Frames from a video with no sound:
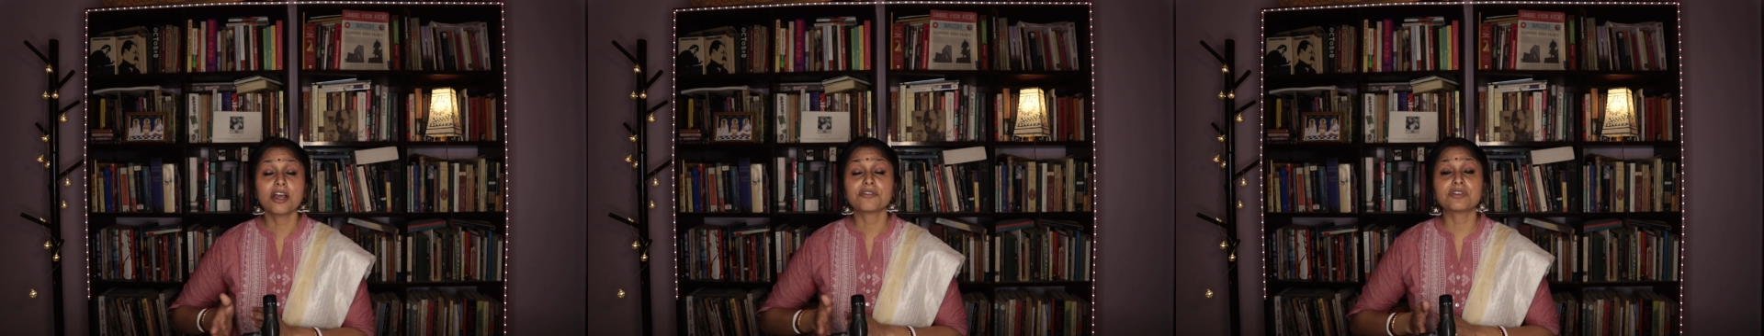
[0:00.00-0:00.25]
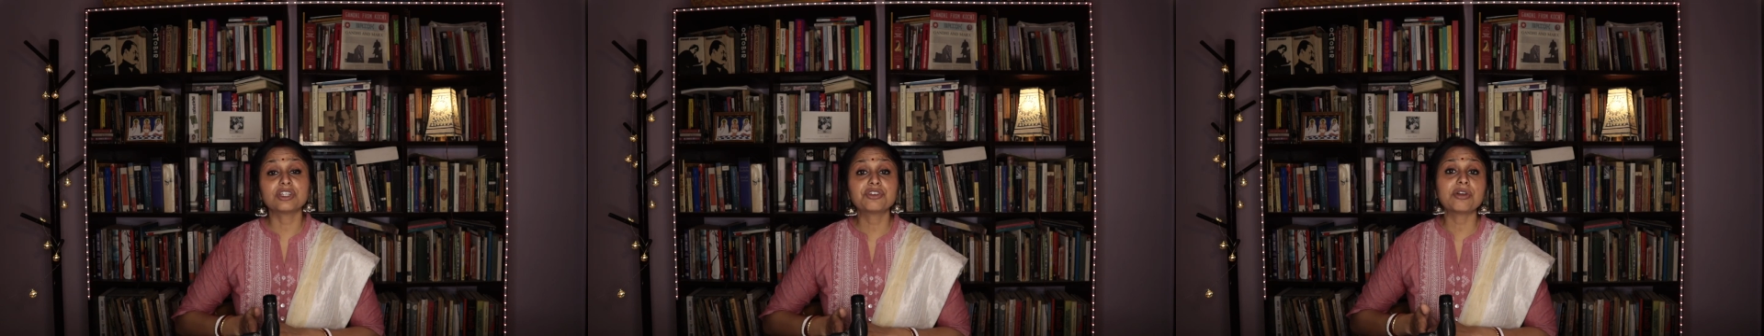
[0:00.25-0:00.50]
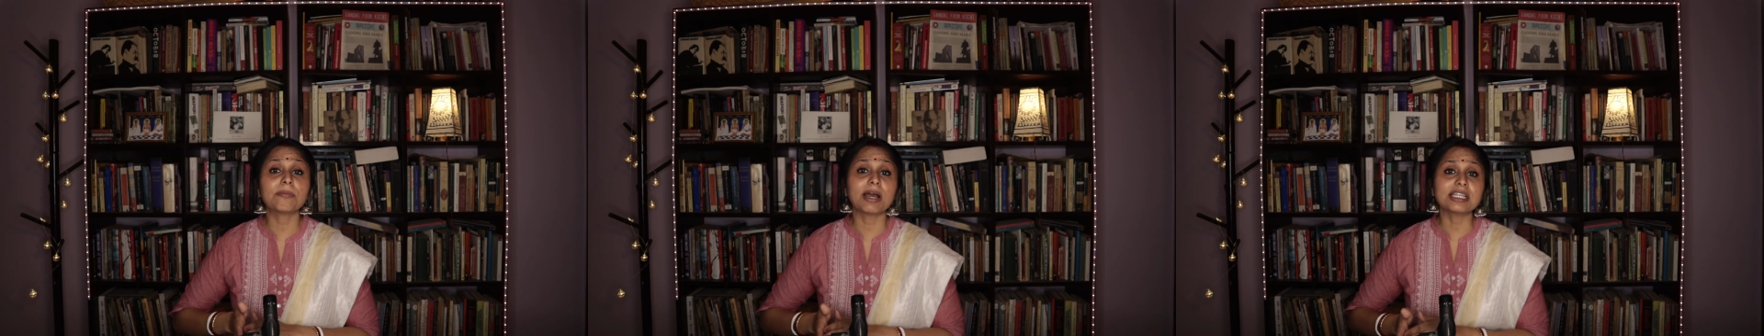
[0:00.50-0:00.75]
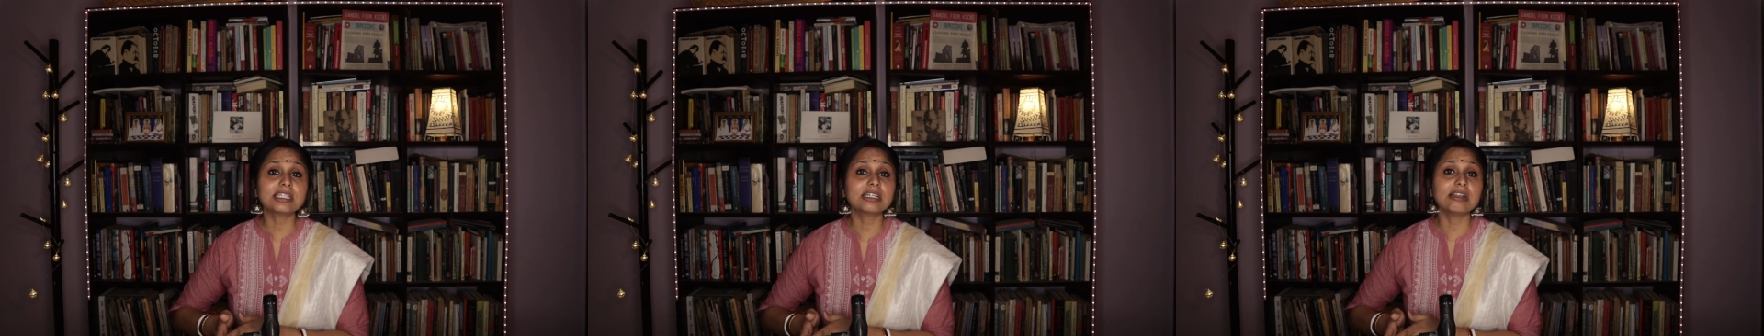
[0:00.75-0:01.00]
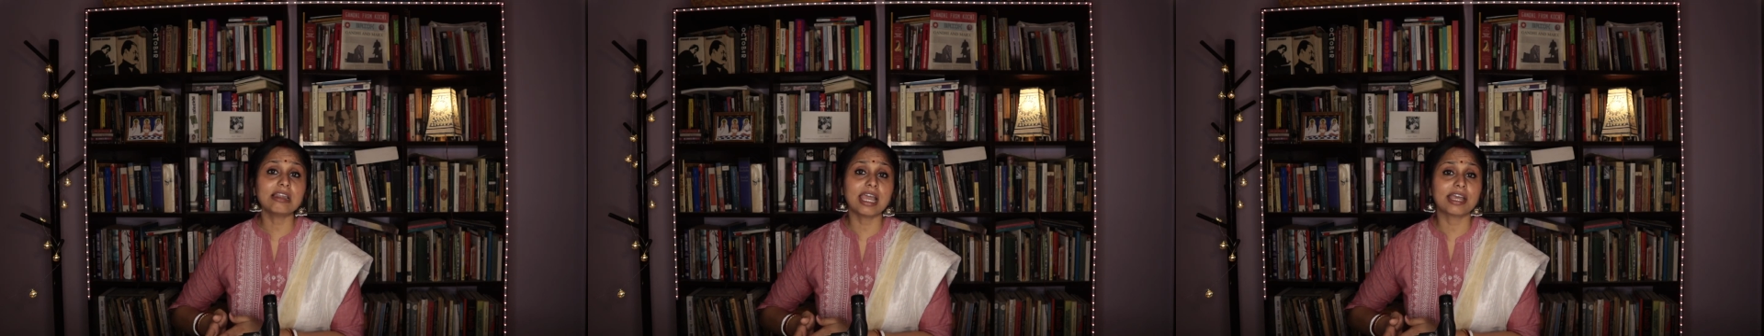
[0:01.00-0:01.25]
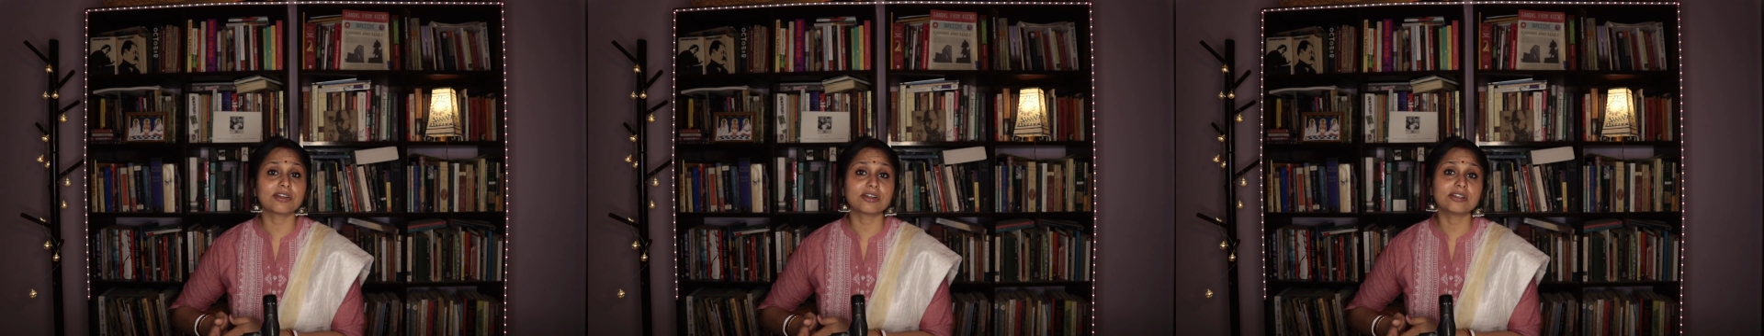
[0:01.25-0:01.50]
for the grammatical
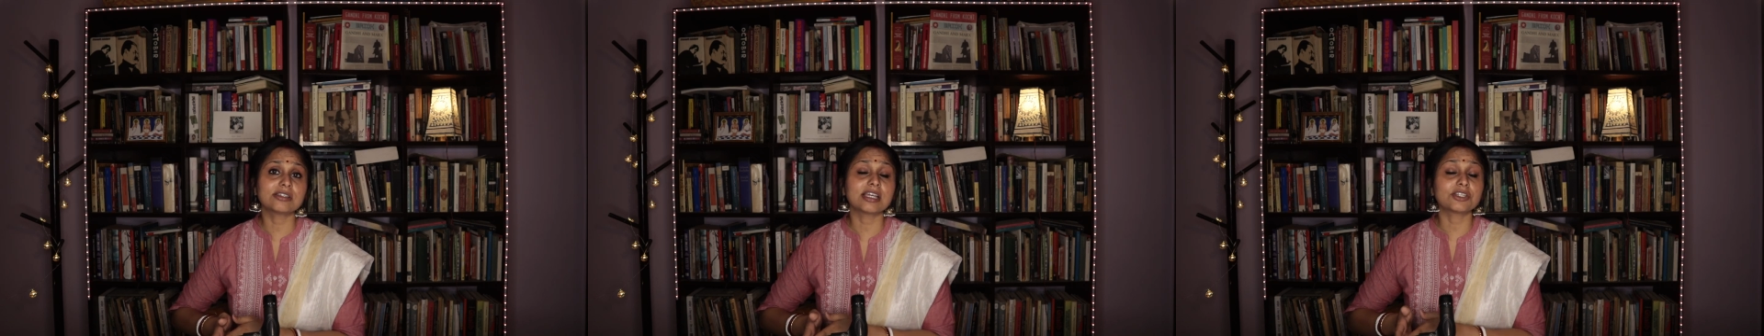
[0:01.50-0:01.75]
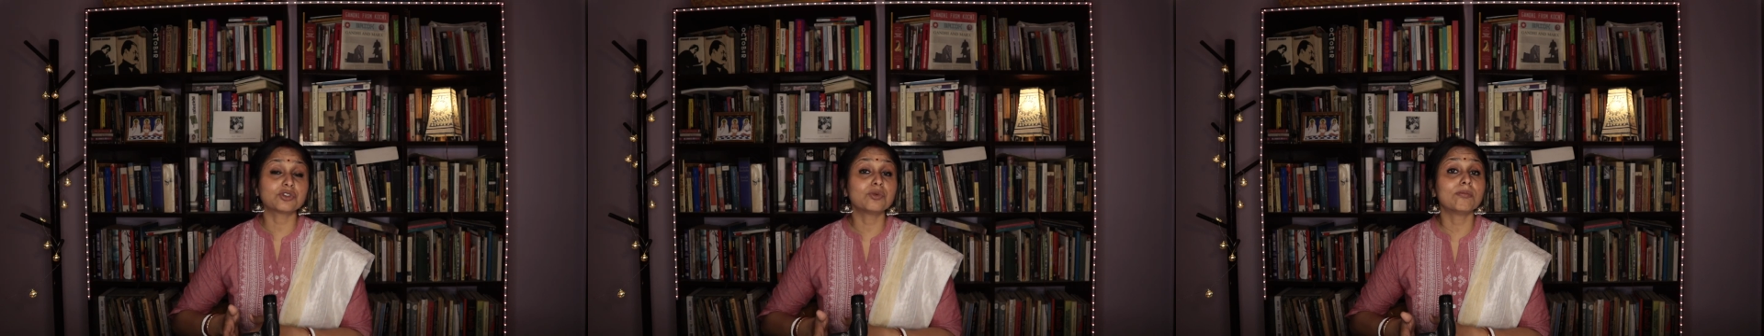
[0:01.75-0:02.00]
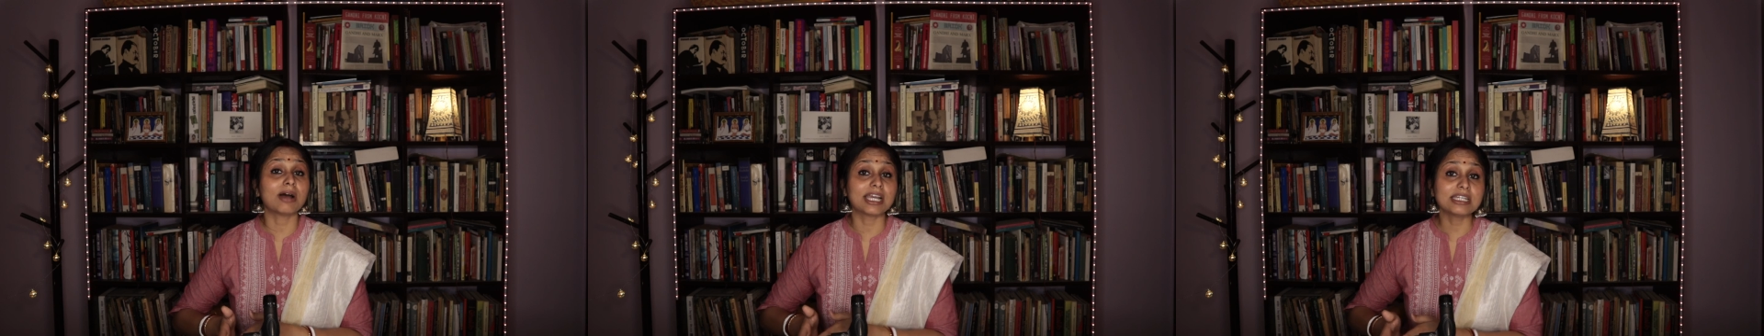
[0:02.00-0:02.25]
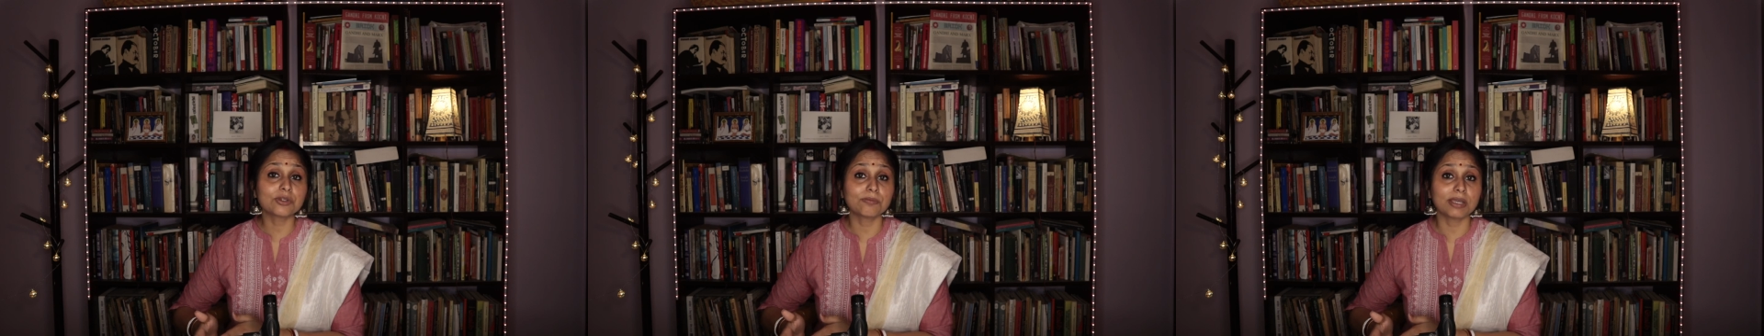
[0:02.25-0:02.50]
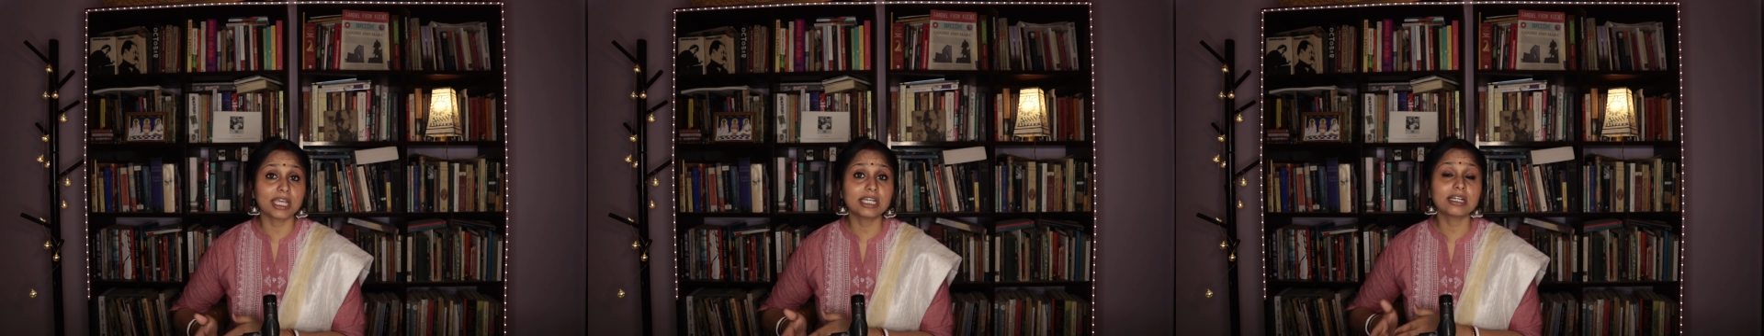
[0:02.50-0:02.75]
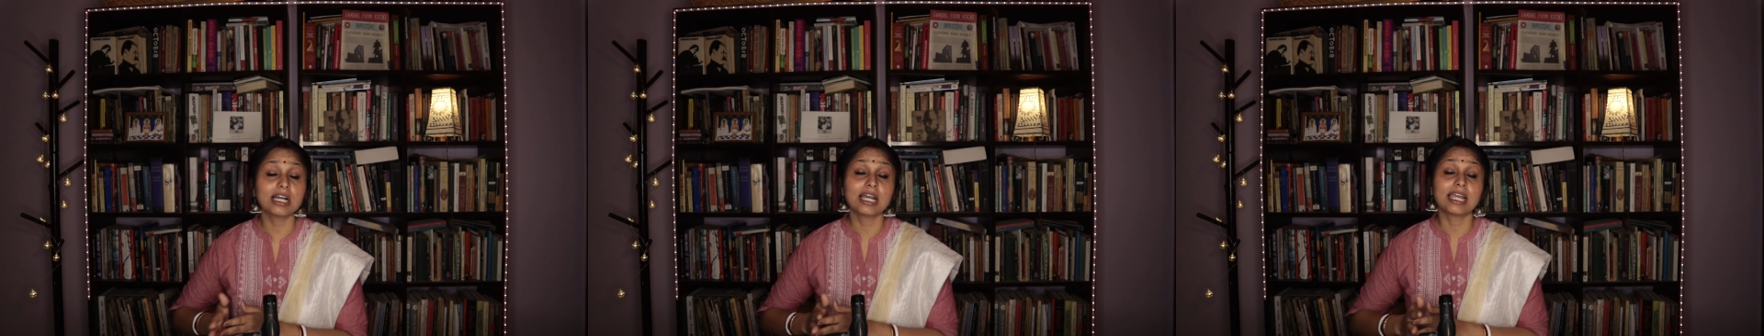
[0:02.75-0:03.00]
errors that you might
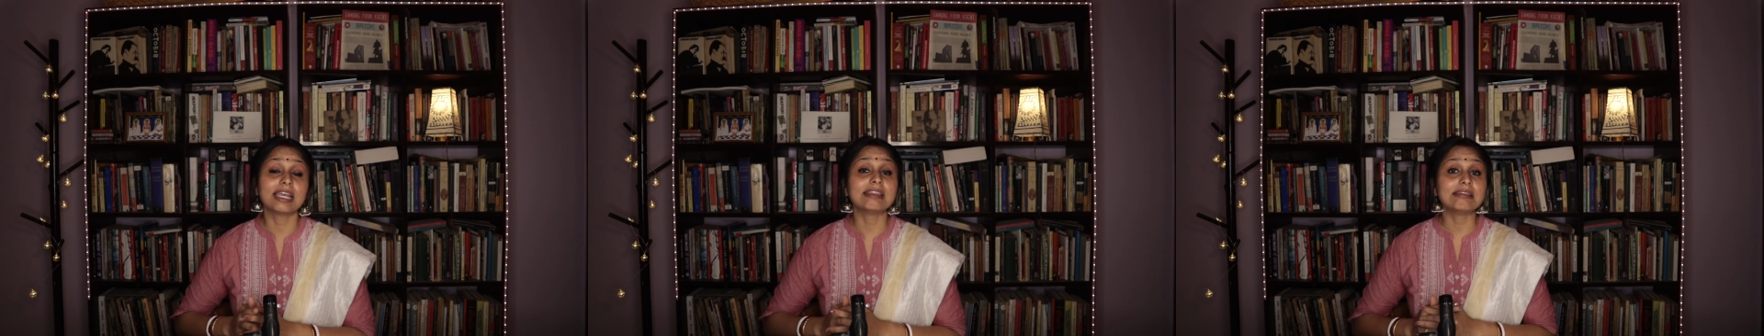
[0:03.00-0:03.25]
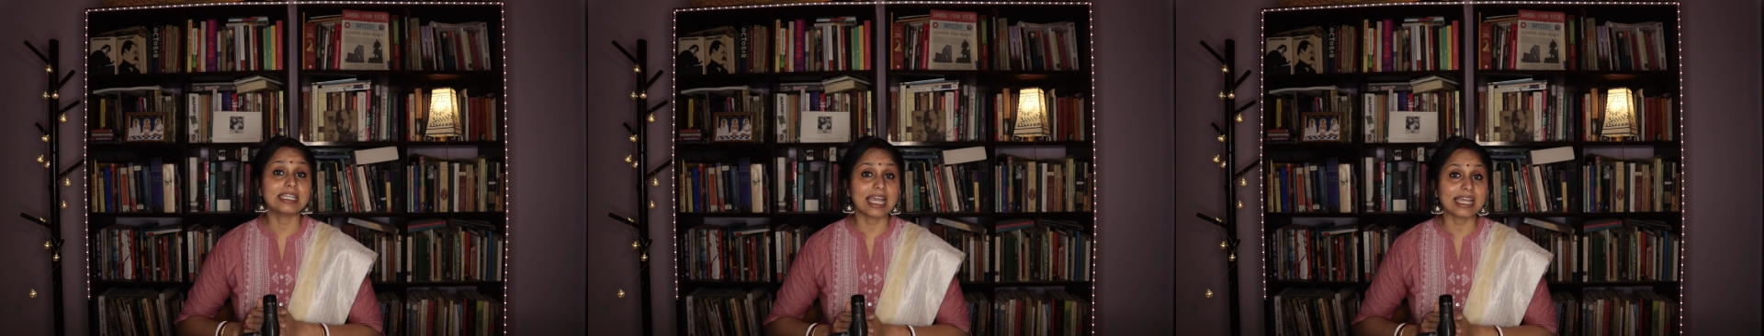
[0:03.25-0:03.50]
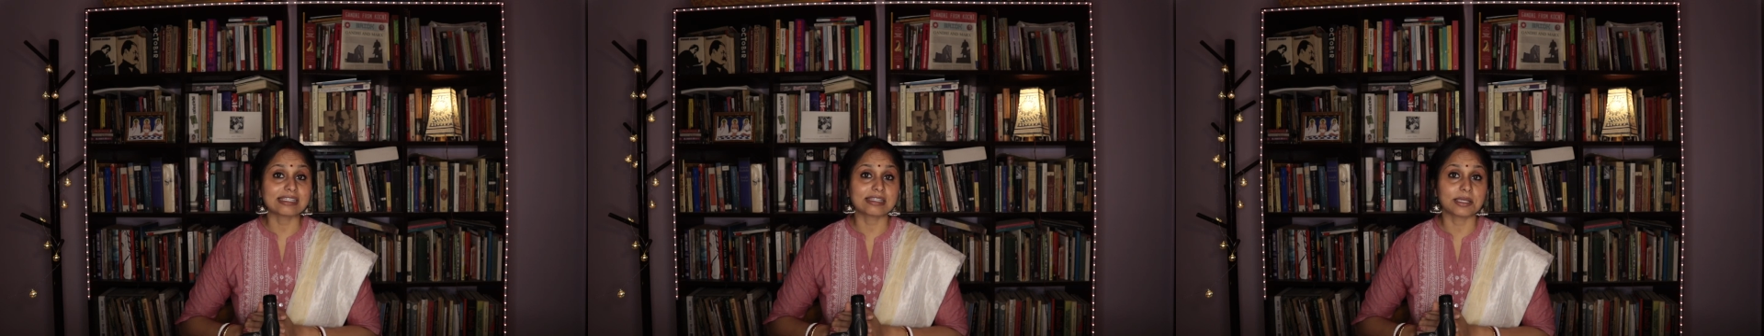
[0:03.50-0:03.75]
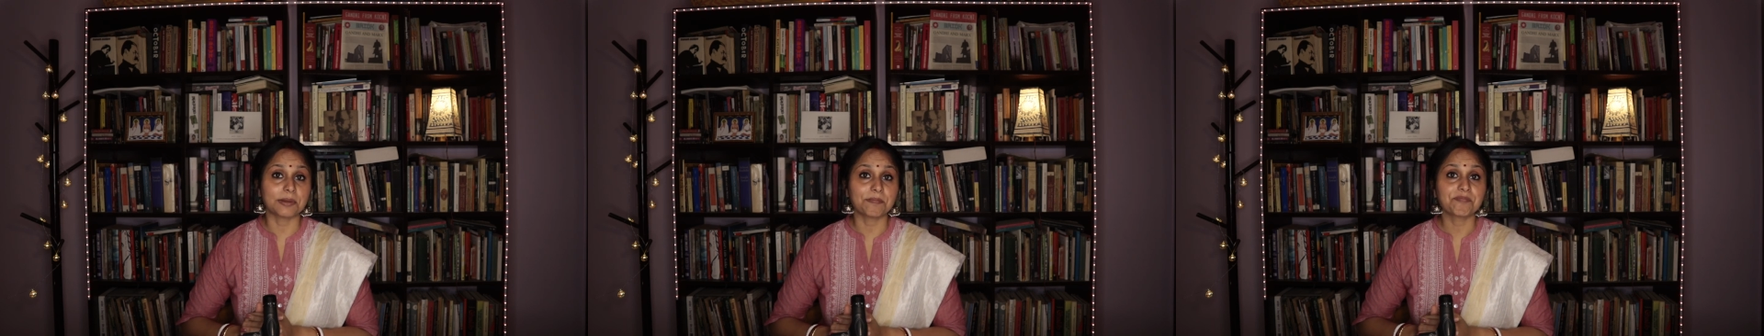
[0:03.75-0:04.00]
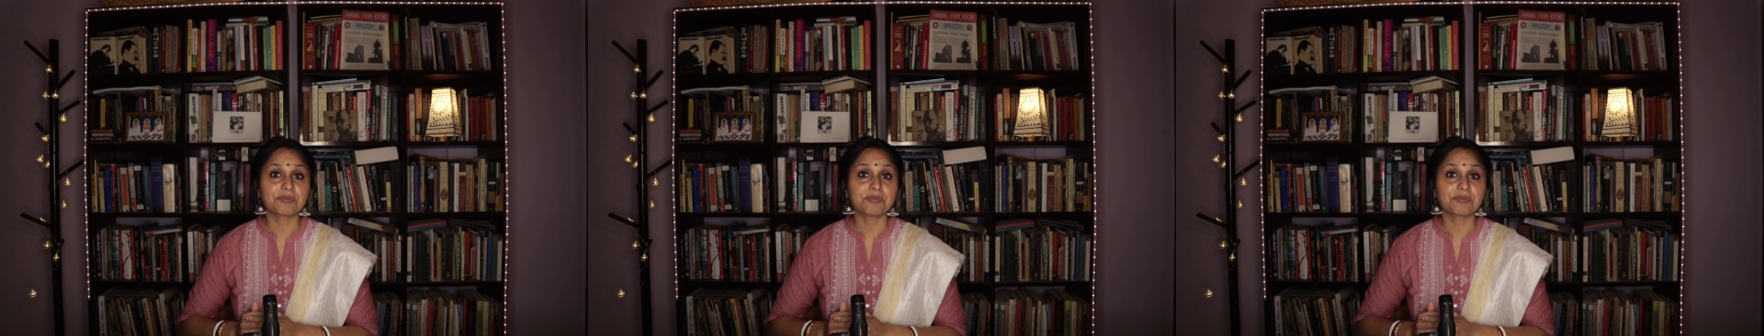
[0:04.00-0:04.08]
make in the essay.